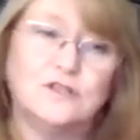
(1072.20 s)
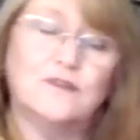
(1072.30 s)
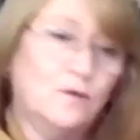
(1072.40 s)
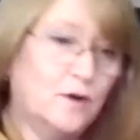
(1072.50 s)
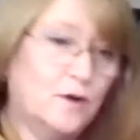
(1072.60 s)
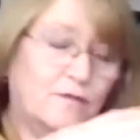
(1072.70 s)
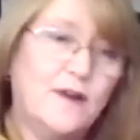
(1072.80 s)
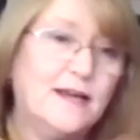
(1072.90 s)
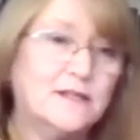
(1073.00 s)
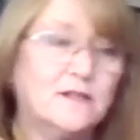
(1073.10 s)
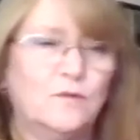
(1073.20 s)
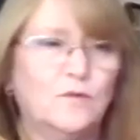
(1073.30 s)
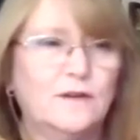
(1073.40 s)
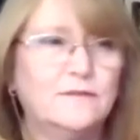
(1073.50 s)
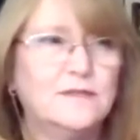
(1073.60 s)
on what I've read and on
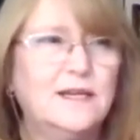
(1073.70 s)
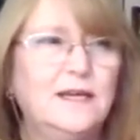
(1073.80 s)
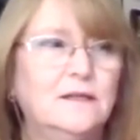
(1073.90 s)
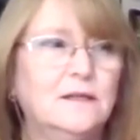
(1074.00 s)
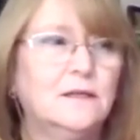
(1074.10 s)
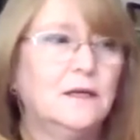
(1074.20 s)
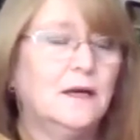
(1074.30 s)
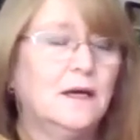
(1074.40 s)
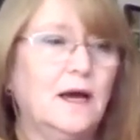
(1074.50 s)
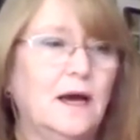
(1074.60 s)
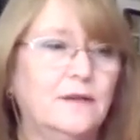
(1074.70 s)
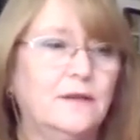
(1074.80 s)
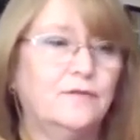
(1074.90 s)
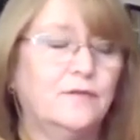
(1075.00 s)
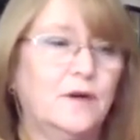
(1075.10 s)
what I've seen, I
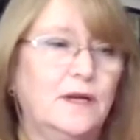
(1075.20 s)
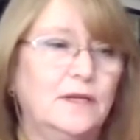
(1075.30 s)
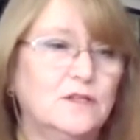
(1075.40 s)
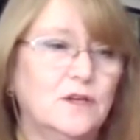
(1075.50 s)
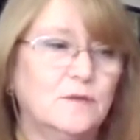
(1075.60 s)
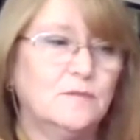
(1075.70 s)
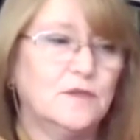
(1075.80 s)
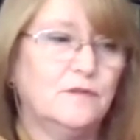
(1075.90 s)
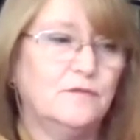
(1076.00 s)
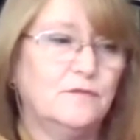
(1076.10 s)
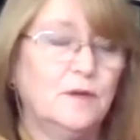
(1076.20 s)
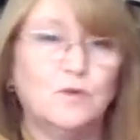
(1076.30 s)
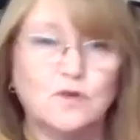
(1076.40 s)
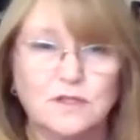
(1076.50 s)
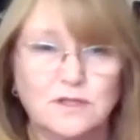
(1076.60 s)
think for in terms of
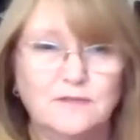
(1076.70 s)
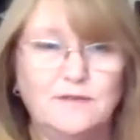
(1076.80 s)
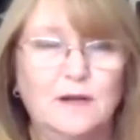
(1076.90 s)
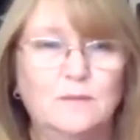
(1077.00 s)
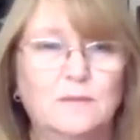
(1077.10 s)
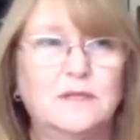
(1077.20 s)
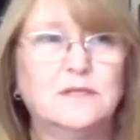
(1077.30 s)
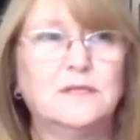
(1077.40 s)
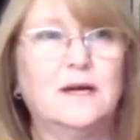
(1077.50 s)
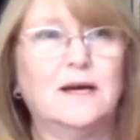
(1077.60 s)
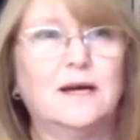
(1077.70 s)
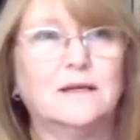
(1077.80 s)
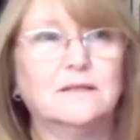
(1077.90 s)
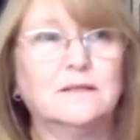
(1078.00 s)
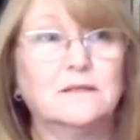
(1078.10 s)
emotional development
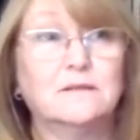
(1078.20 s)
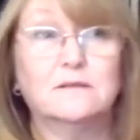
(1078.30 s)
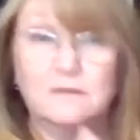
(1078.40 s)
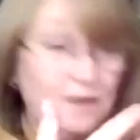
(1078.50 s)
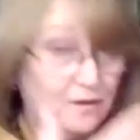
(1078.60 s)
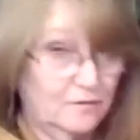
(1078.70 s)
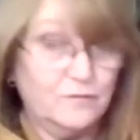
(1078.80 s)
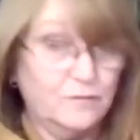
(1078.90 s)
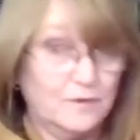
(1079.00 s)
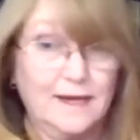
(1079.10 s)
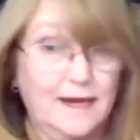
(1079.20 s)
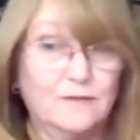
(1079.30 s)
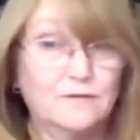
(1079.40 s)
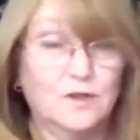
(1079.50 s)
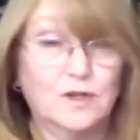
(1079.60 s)
and
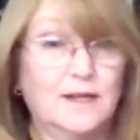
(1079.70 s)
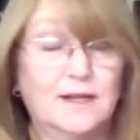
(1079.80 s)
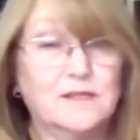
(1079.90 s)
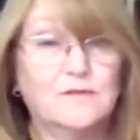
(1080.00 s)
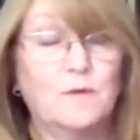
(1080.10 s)
again looking at this from a